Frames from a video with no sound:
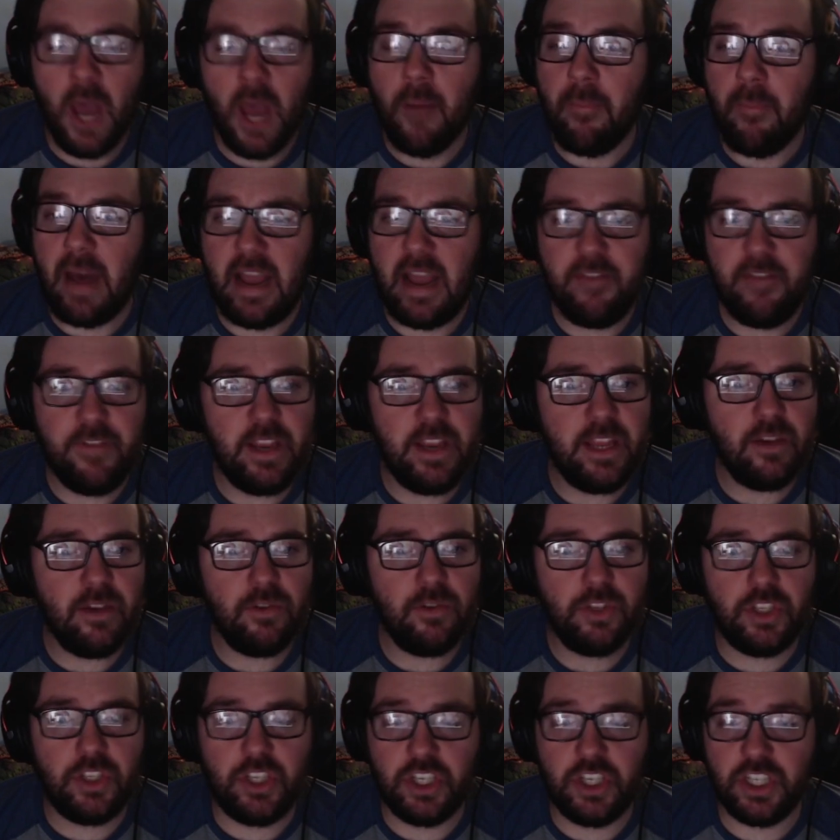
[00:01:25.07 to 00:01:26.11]
My
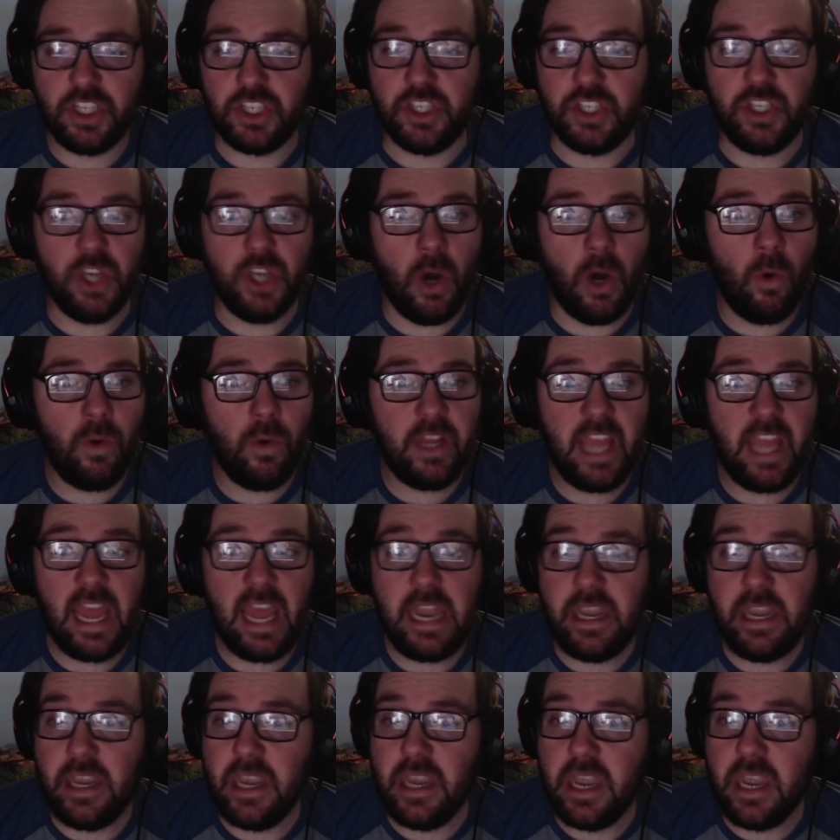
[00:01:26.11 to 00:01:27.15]
videos just don't
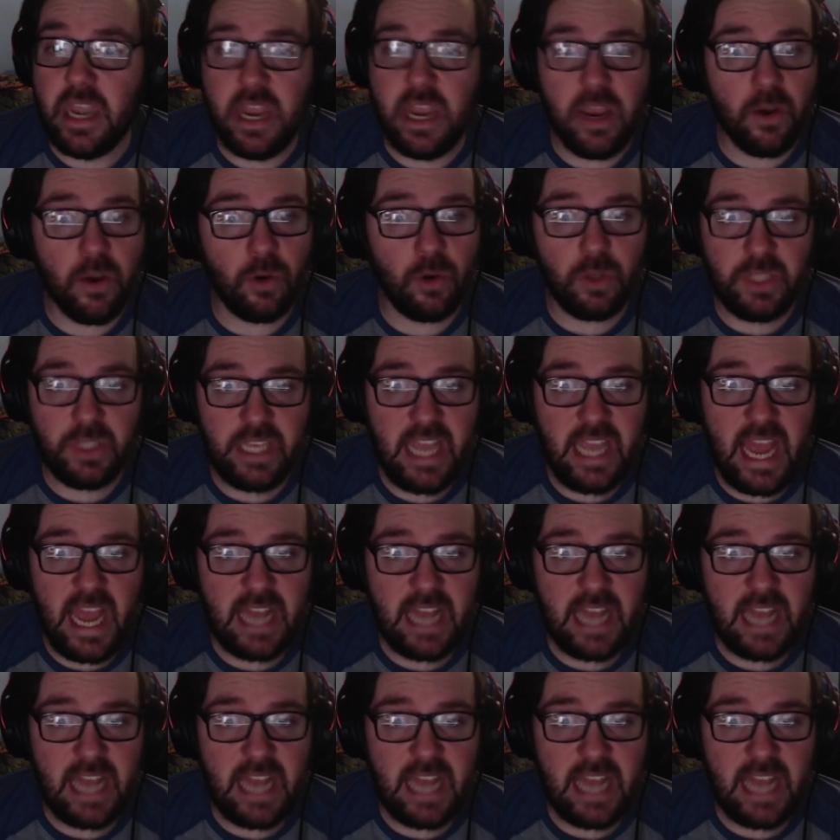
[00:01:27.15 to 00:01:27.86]
get nearly